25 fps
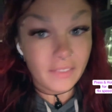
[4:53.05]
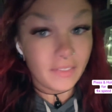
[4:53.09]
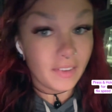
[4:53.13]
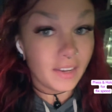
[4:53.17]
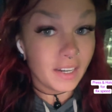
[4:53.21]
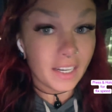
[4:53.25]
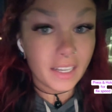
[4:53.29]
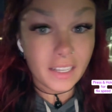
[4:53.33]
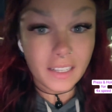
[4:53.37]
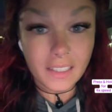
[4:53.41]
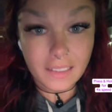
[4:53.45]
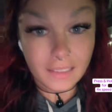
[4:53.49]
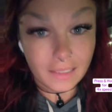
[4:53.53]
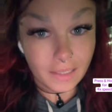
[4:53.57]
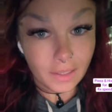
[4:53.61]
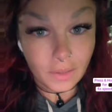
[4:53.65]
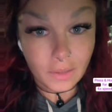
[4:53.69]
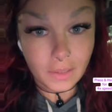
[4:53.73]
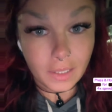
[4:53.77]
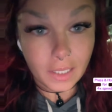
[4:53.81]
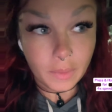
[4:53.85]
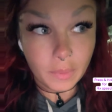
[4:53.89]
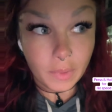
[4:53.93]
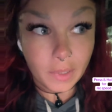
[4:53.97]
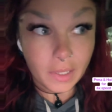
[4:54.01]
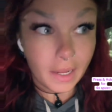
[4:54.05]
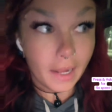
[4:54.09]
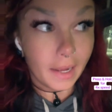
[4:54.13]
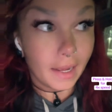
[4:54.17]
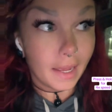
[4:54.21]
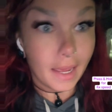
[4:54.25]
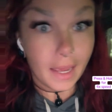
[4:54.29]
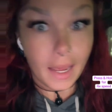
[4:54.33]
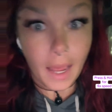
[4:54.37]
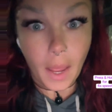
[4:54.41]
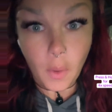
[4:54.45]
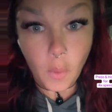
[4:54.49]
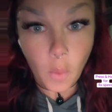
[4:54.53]
And it could literally be like,
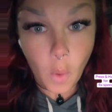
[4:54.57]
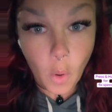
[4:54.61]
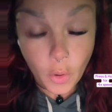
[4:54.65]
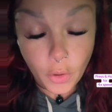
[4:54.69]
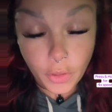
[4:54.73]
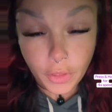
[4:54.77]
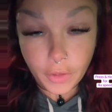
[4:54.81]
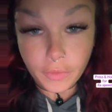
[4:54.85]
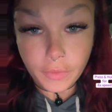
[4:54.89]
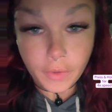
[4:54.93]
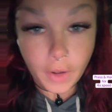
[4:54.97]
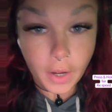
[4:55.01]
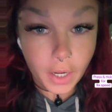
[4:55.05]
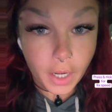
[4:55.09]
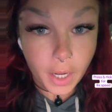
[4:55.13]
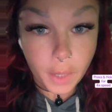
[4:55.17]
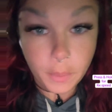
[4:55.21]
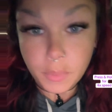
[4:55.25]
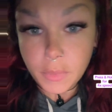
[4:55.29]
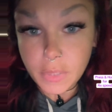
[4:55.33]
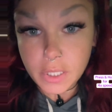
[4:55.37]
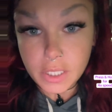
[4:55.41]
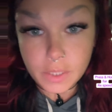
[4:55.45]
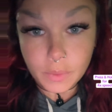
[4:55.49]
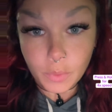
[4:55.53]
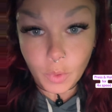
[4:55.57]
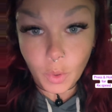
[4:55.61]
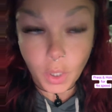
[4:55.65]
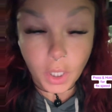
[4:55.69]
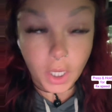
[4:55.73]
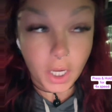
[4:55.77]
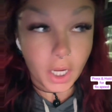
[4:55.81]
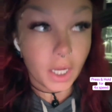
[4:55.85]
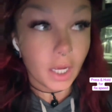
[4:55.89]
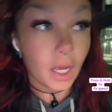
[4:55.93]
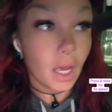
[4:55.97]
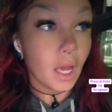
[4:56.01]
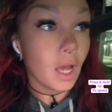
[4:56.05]
hey, I woke the fuck up this
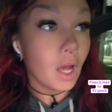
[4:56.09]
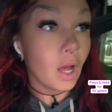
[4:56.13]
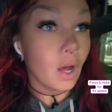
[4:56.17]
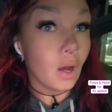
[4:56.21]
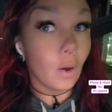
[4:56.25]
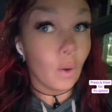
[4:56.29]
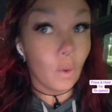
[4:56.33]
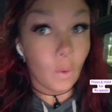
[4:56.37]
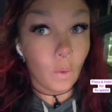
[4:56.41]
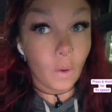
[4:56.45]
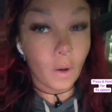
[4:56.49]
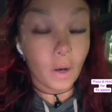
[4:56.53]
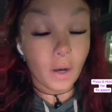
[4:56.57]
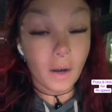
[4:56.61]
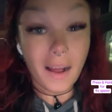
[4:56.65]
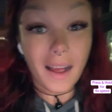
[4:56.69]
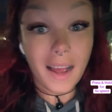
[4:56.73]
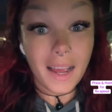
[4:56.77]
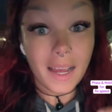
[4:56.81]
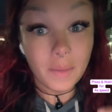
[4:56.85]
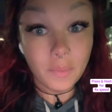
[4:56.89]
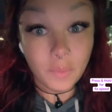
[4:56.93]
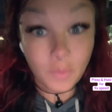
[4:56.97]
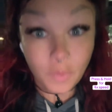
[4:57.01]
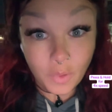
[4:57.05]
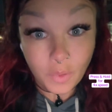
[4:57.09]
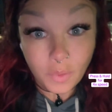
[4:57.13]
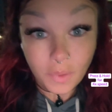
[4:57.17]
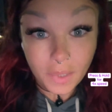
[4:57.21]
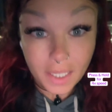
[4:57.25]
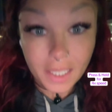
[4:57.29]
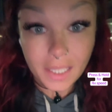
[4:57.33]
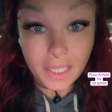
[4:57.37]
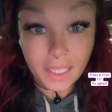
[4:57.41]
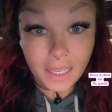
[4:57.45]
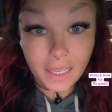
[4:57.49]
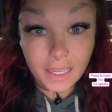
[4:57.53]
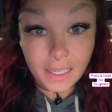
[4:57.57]
morning, or I'm
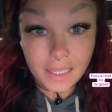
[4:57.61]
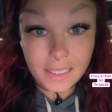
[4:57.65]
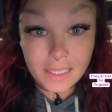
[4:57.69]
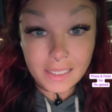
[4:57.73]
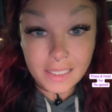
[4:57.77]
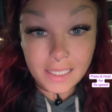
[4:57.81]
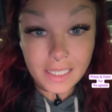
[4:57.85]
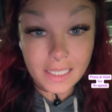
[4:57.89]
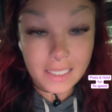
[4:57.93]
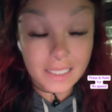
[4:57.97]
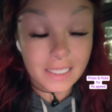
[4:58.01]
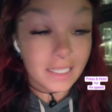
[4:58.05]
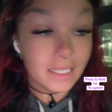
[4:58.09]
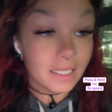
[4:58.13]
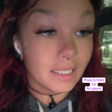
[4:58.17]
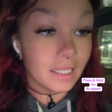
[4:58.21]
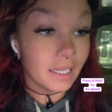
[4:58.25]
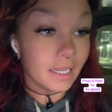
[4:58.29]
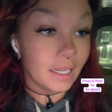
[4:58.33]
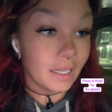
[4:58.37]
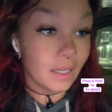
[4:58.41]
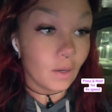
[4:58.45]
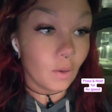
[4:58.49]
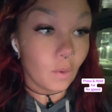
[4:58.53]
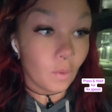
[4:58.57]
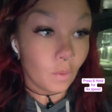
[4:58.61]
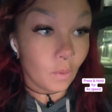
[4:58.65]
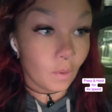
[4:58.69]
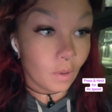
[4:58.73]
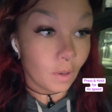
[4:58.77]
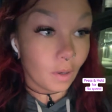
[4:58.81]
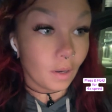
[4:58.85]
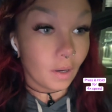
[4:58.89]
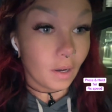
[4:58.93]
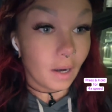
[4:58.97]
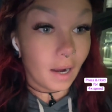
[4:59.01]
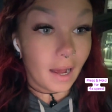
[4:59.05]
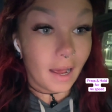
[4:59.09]
breathing consistently,
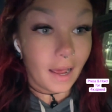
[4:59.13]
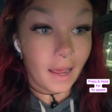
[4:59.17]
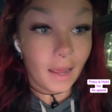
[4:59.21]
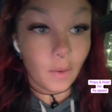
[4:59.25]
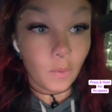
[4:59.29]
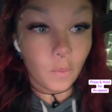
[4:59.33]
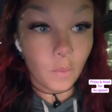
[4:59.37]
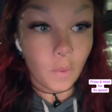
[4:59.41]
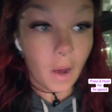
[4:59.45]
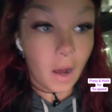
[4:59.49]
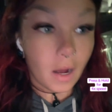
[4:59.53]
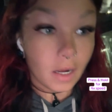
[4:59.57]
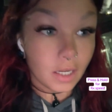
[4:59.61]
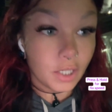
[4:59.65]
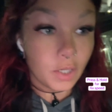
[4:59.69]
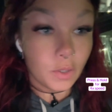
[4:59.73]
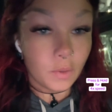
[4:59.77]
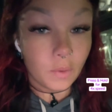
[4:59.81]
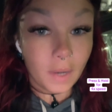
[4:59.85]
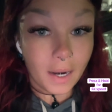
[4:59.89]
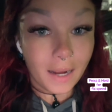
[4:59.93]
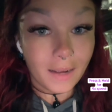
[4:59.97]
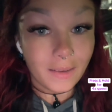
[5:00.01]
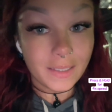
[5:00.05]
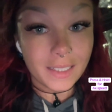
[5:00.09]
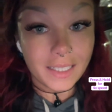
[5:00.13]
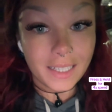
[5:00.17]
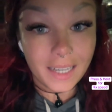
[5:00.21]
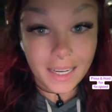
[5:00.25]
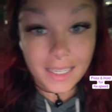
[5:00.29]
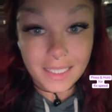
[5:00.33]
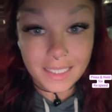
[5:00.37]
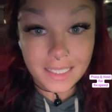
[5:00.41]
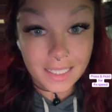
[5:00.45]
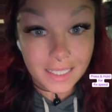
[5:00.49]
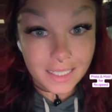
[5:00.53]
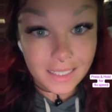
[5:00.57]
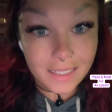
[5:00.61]
or I walked around and I
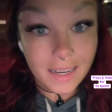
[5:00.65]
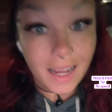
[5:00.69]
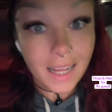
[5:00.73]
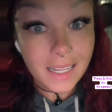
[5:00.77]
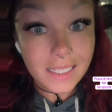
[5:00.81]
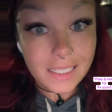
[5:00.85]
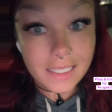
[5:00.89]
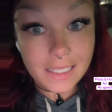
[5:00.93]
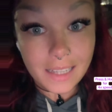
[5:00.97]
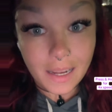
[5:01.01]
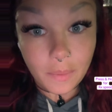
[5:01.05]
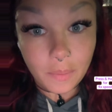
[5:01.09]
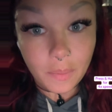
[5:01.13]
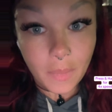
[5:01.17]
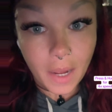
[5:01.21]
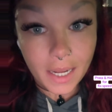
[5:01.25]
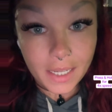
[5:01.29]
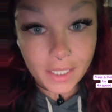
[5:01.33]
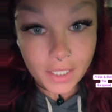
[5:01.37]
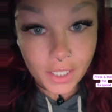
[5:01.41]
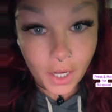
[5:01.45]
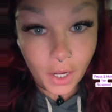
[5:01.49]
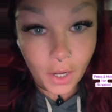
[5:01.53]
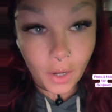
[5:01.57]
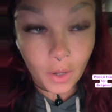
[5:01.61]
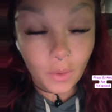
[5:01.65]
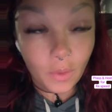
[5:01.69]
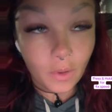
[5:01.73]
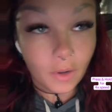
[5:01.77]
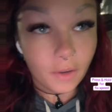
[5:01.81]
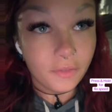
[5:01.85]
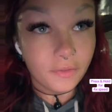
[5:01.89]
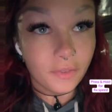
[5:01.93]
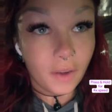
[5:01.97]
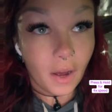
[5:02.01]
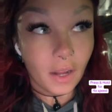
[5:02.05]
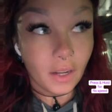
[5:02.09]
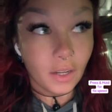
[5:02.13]
did not stub my toe or
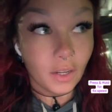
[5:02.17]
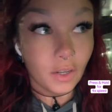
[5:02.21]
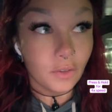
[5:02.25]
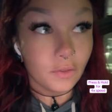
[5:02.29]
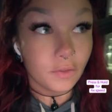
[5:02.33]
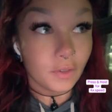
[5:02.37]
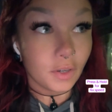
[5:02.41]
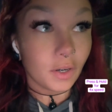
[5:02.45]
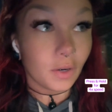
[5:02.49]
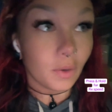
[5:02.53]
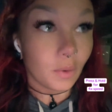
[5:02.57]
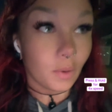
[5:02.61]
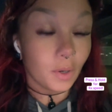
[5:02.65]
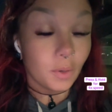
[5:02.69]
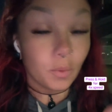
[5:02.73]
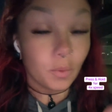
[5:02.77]
fall over, or